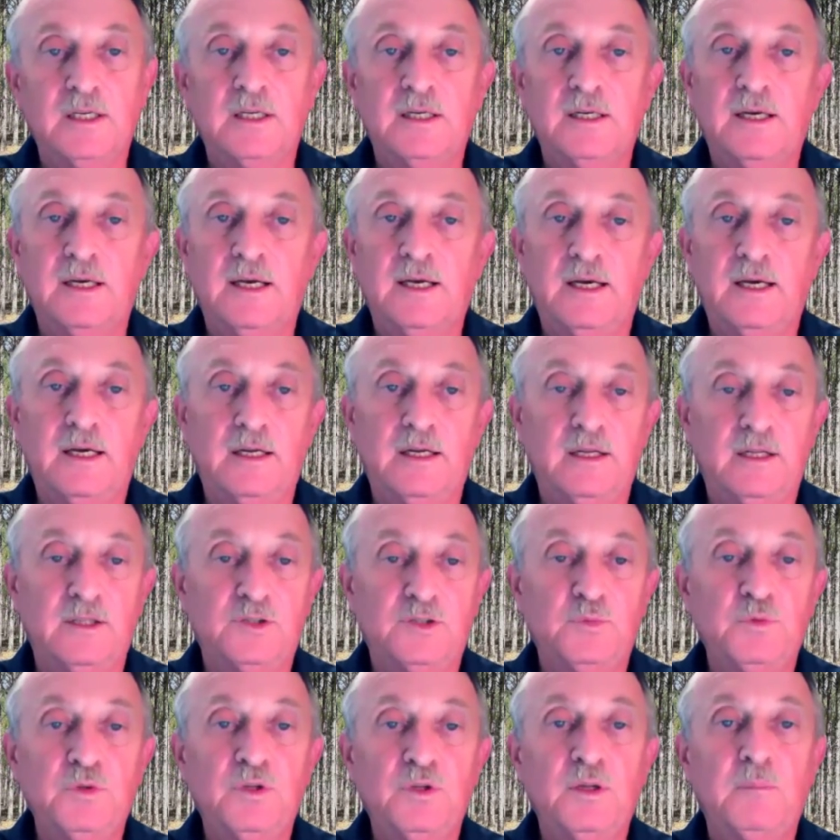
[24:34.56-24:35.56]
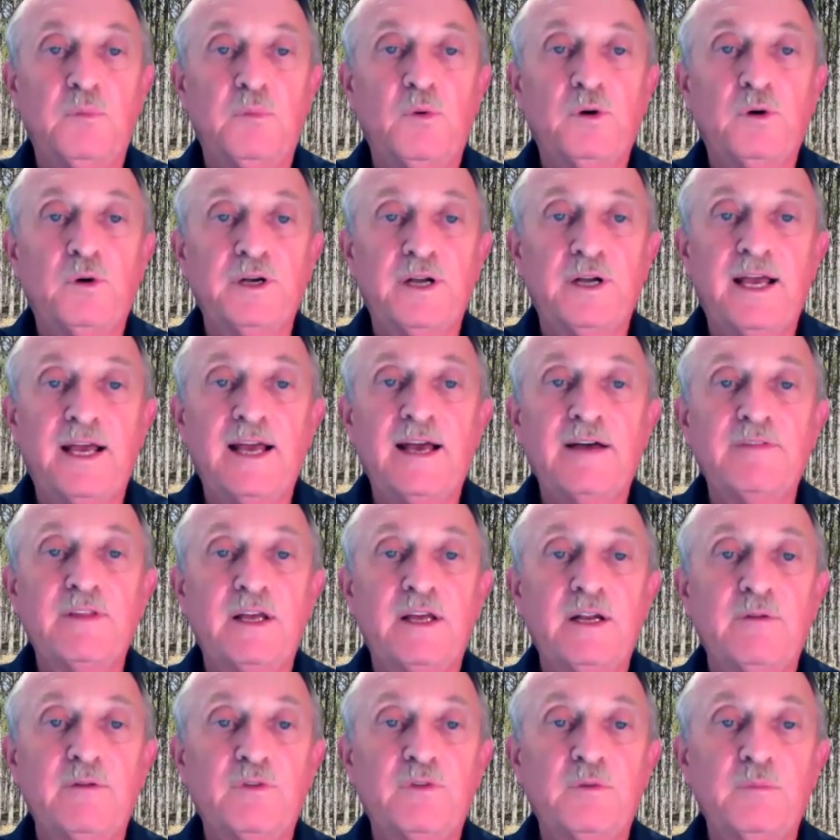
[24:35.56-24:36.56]
And it's real important to have that
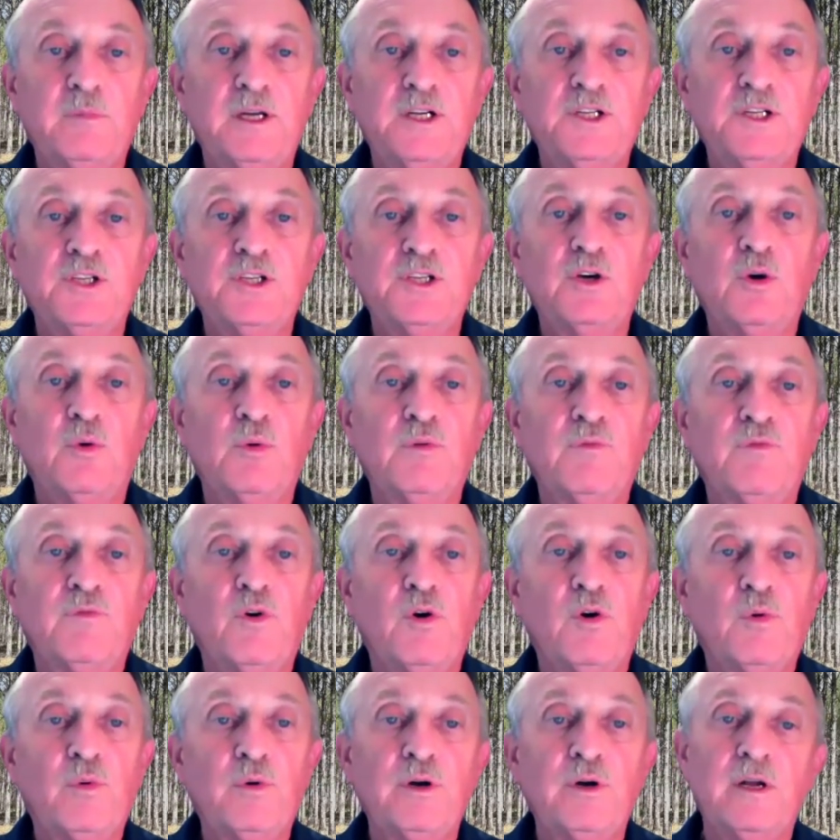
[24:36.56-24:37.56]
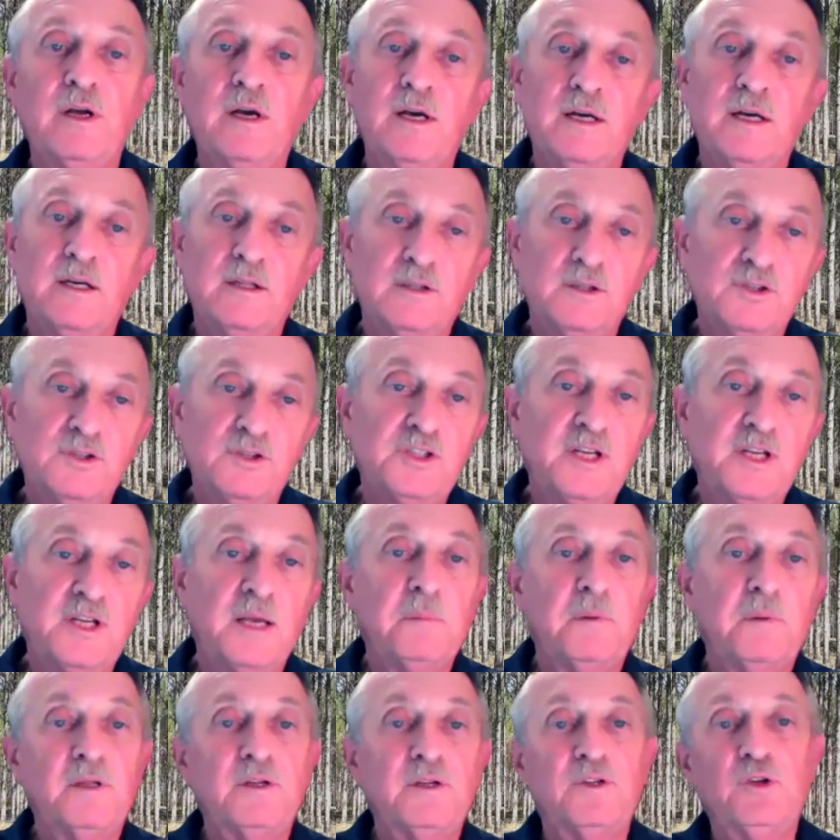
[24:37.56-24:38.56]
information going forward to
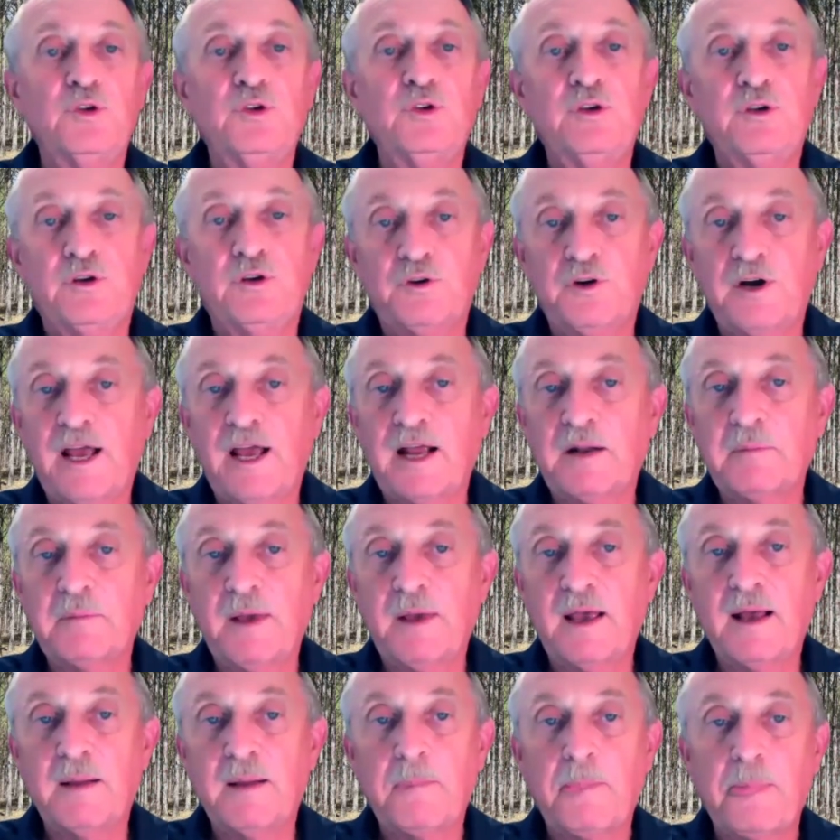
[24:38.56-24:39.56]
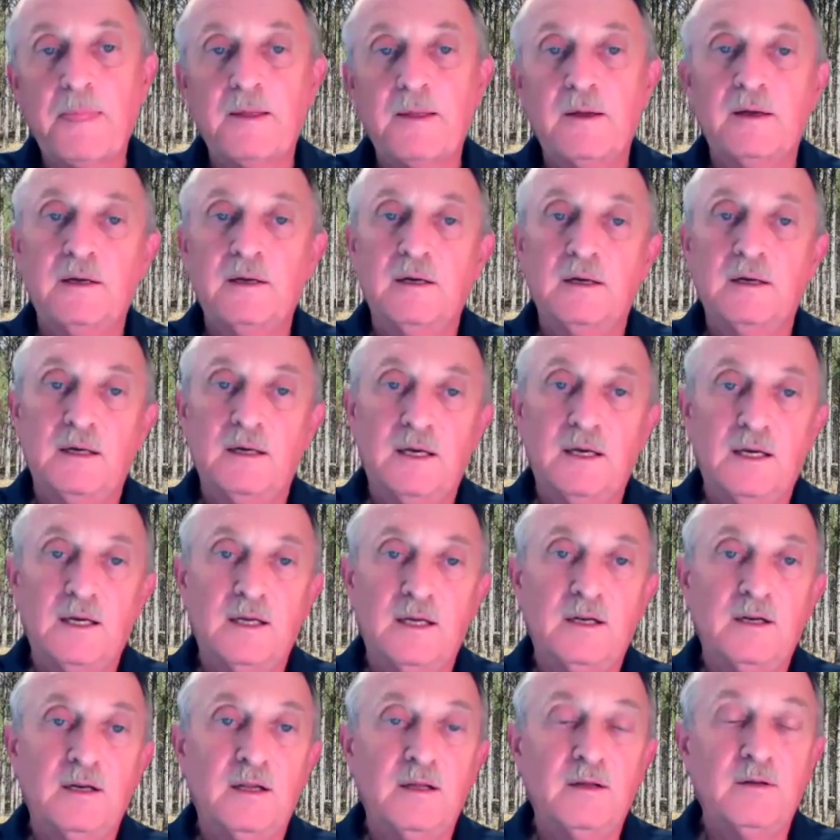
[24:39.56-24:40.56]
staple it to your track map.
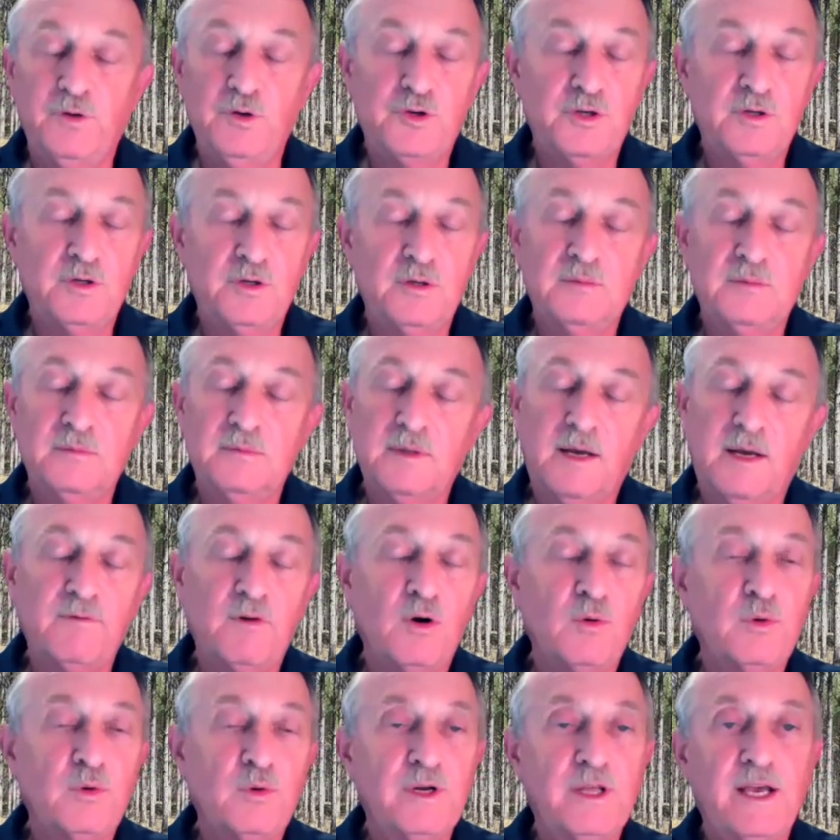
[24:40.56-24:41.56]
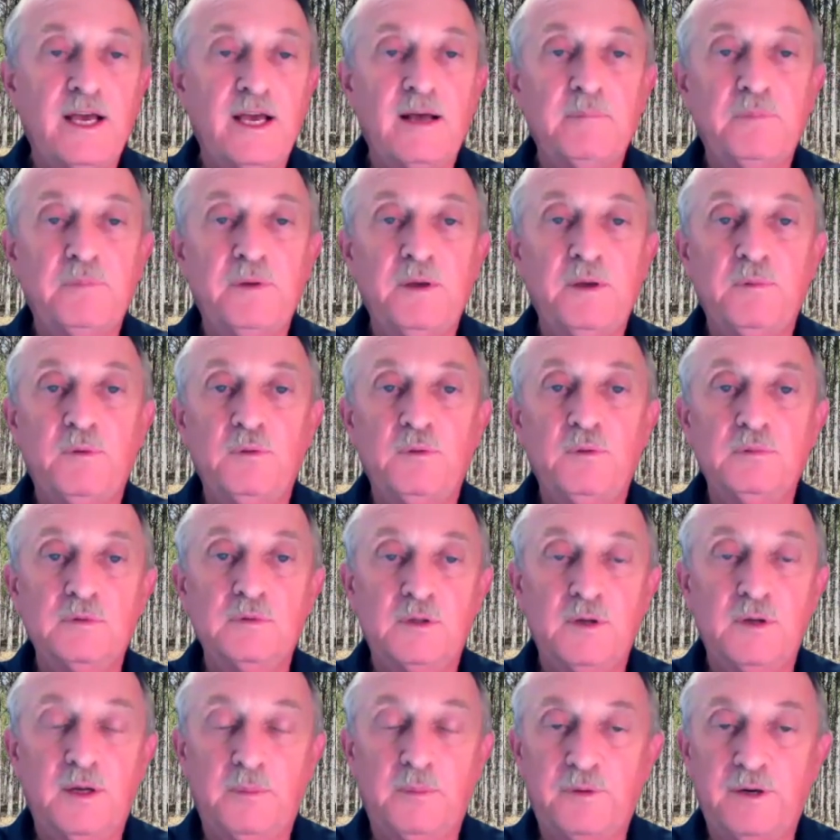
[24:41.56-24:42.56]
And future, I've already had
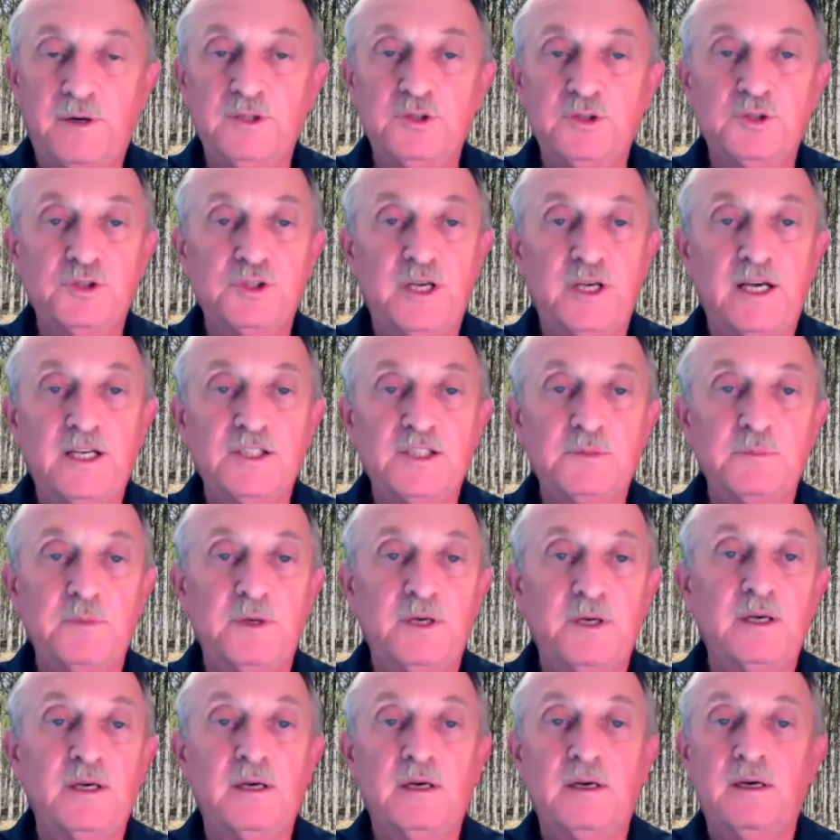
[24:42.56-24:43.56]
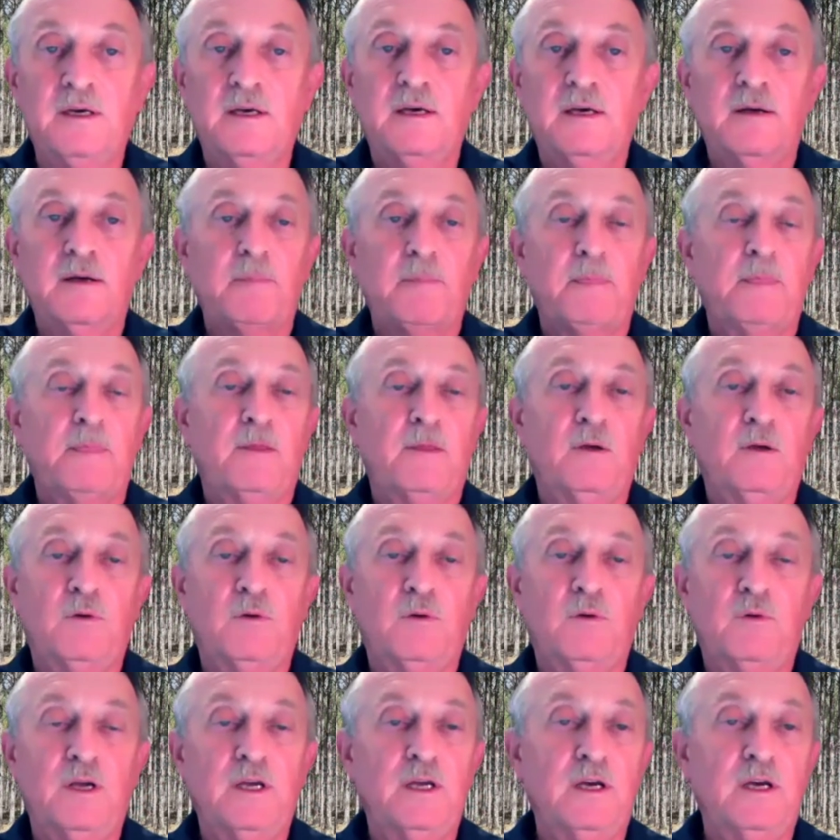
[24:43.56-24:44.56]
appraisers ask me,
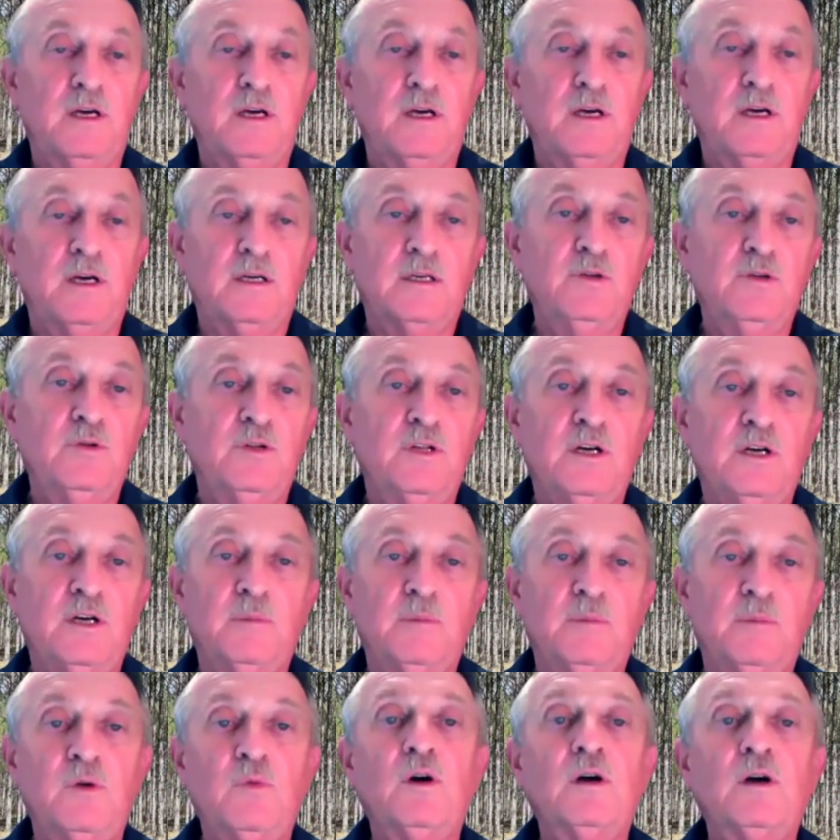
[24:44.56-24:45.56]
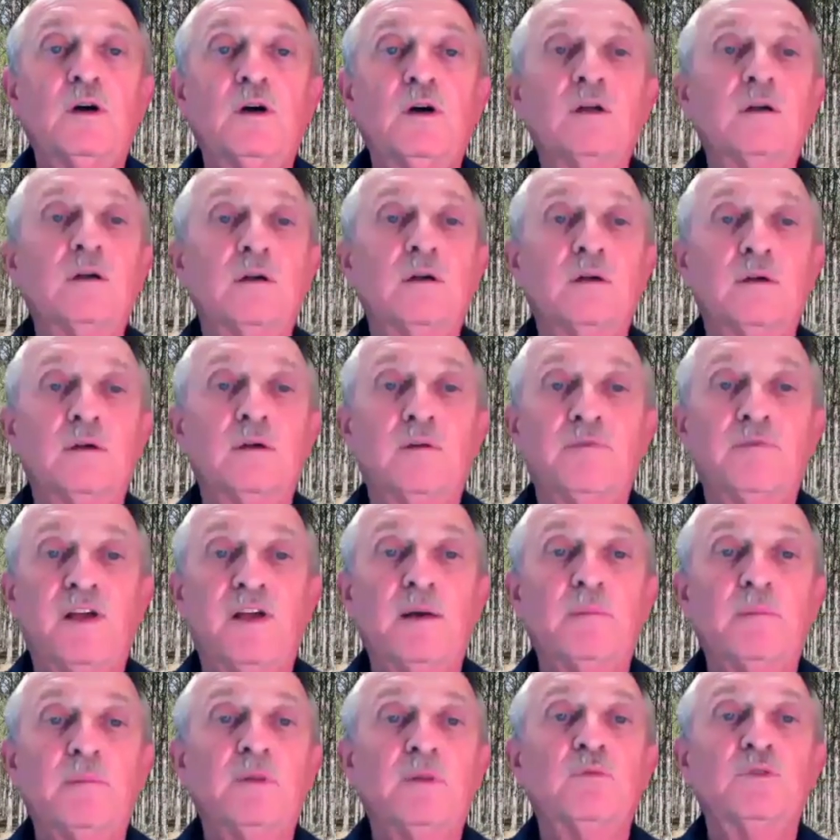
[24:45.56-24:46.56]
Greg, can you tell me what
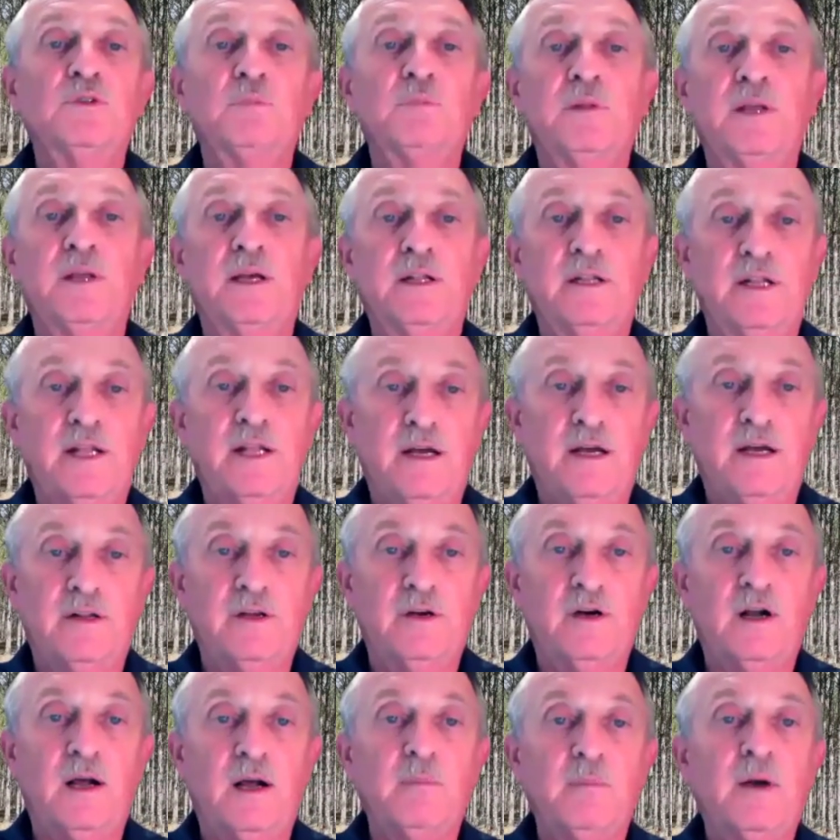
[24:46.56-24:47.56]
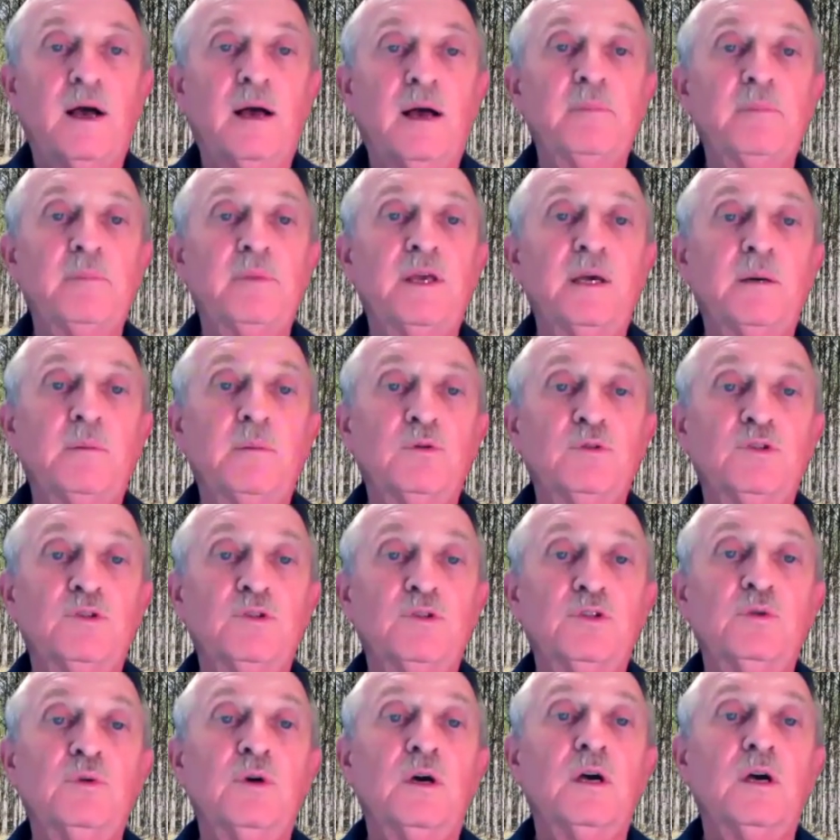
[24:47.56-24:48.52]
family was planted out here? I might be able to